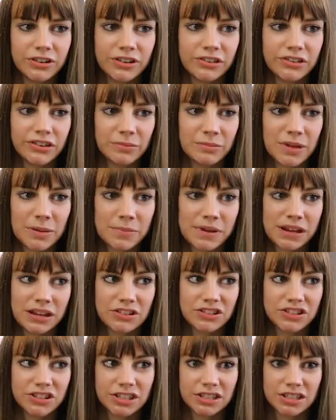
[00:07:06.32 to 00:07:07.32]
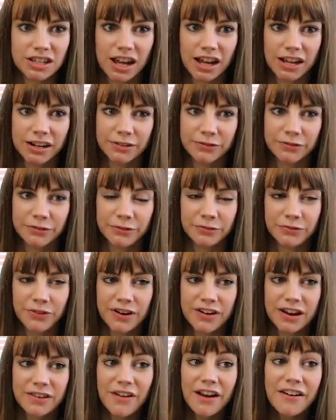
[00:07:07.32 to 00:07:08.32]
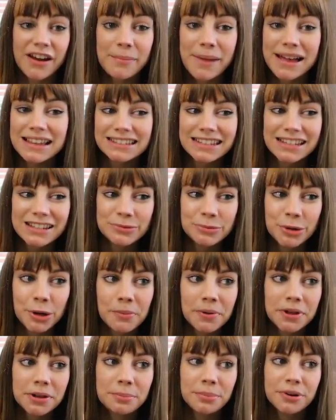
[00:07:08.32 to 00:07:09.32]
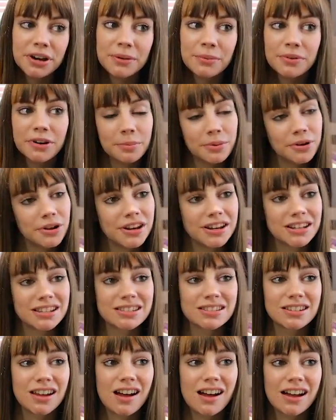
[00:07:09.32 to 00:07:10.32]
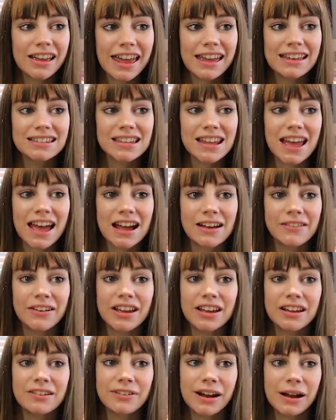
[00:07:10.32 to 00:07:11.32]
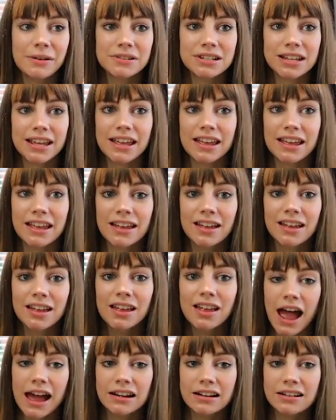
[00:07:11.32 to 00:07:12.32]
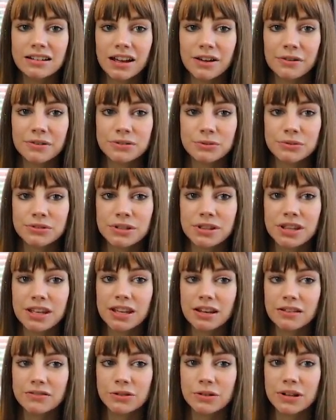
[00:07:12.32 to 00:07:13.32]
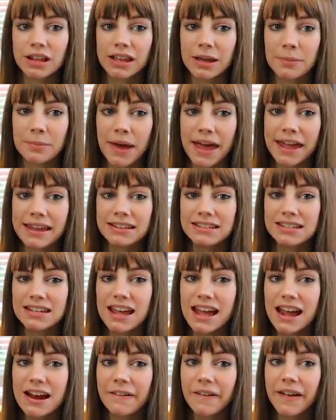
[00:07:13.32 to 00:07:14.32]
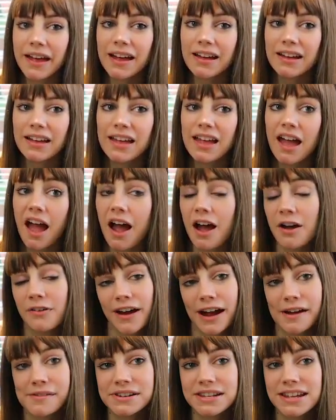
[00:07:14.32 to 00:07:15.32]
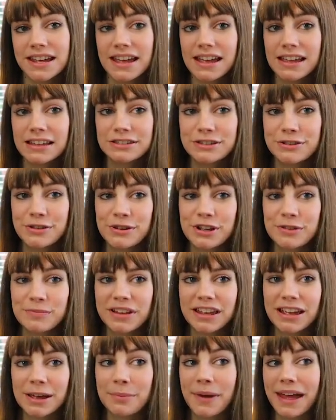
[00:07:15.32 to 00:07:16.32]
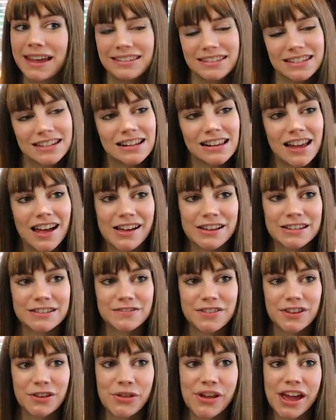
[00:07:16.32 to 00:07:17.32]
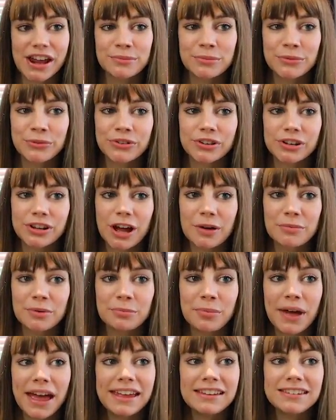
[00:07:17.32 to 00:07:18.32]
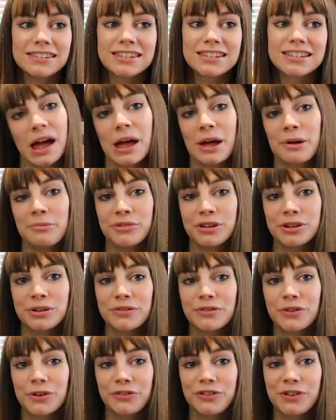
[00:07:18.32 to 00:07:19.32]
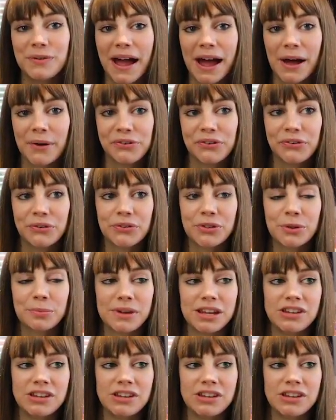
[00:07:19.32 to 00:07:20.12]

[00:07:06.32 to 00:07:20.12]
you can see my beach is kind of very very messy at the moment but I want to put in a stargazing area around here and I was also thinking of doing like a painting area around here so there could be like a painting class so that the animals could come and paint. Um, you know I've got a few houses on the